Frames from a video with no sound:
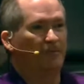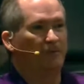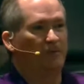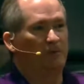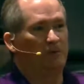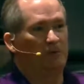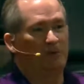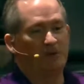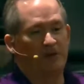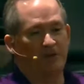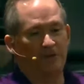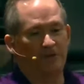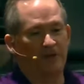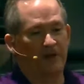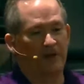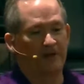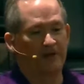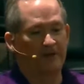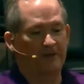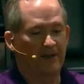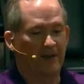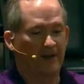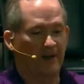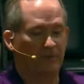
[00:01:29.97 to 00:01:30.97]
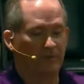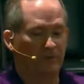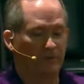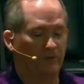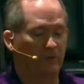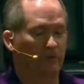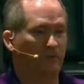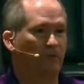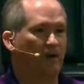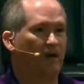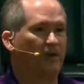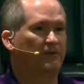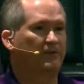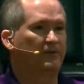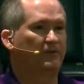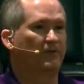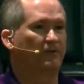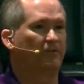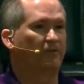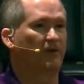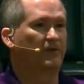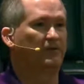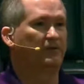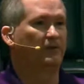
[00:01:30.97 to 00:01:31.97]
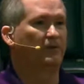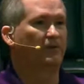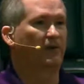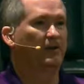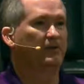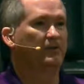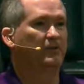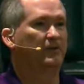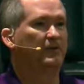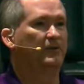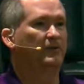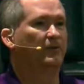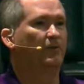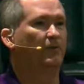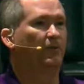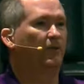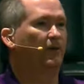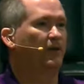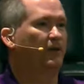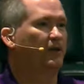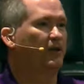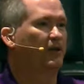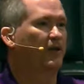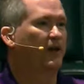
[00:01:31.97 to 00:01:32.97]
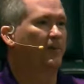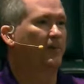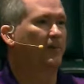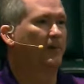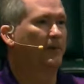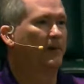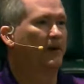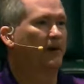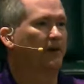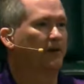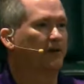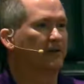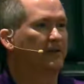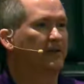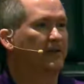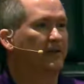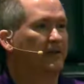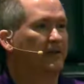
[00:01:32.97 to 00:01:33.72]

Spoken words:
You either find times of rest and restoration or you come apart.